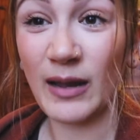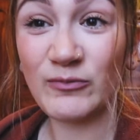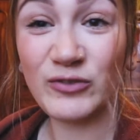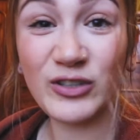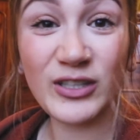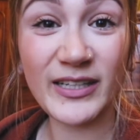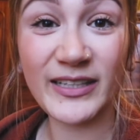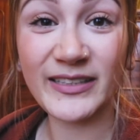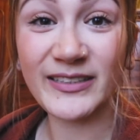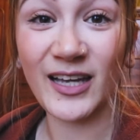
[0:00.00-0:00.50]
I'm
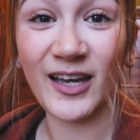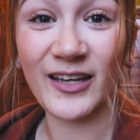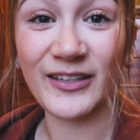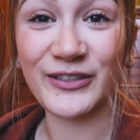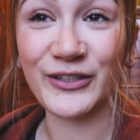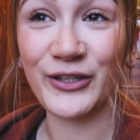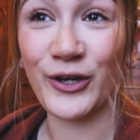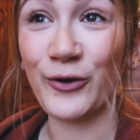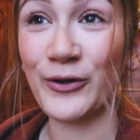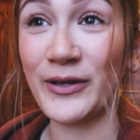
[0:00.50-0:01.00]
really excited
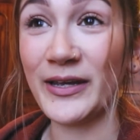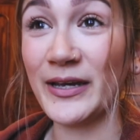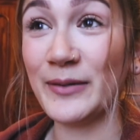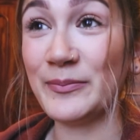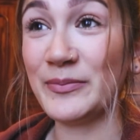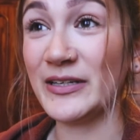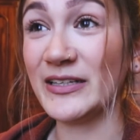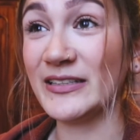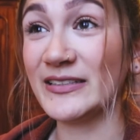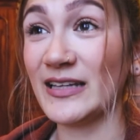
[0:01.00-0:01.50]
to go here
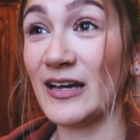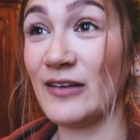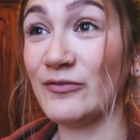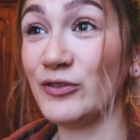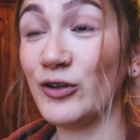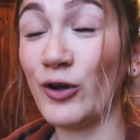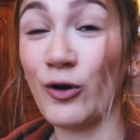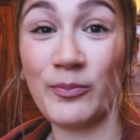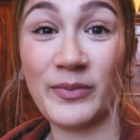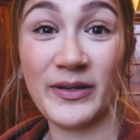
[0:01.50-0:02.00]
because
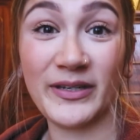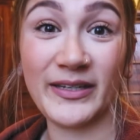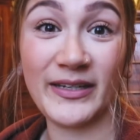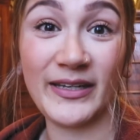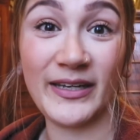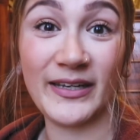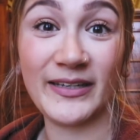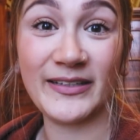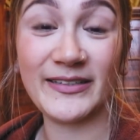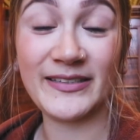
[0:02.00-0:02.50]
I've not been
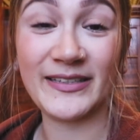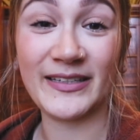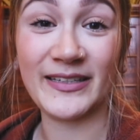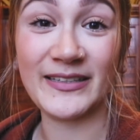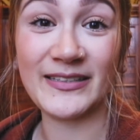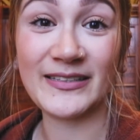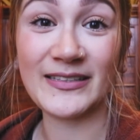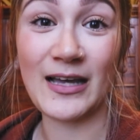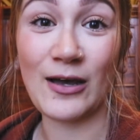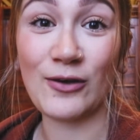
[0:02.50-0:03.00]
here
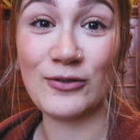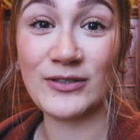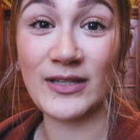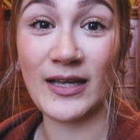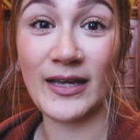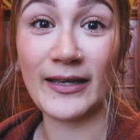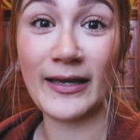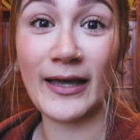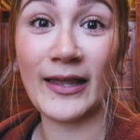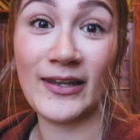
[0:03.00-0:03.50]
since I was
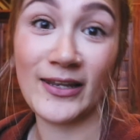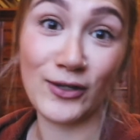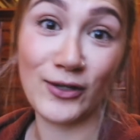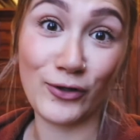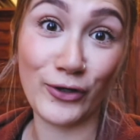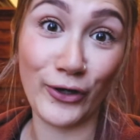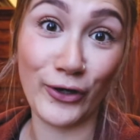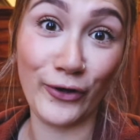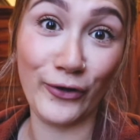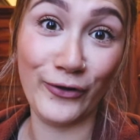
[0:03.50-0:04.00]
like a little
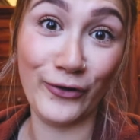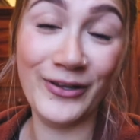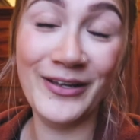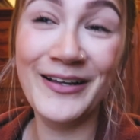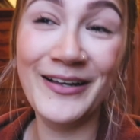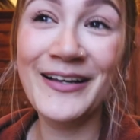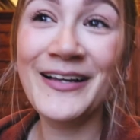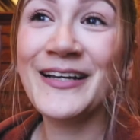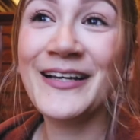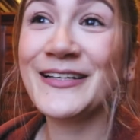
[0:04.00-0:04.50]
girl.
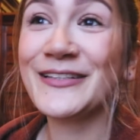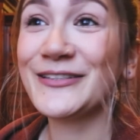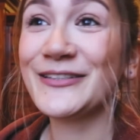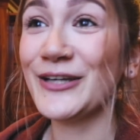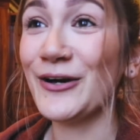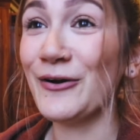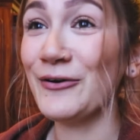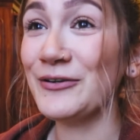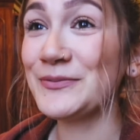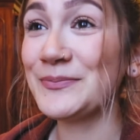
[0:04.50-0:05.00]

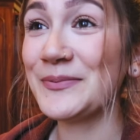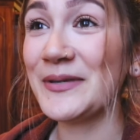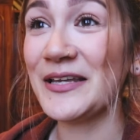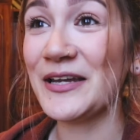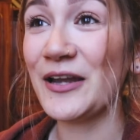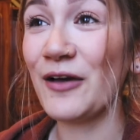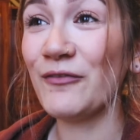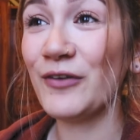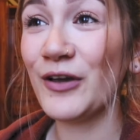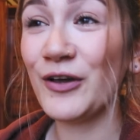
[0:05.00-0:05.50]
So it's
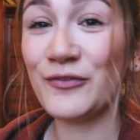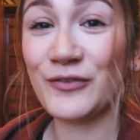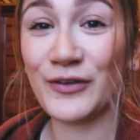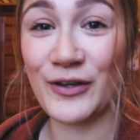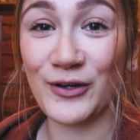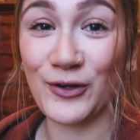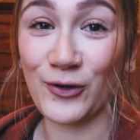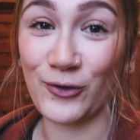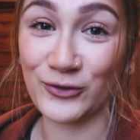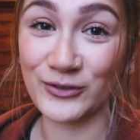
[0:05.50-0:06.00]
been a
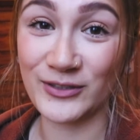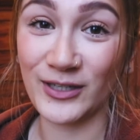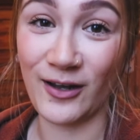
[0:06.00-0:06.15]
very long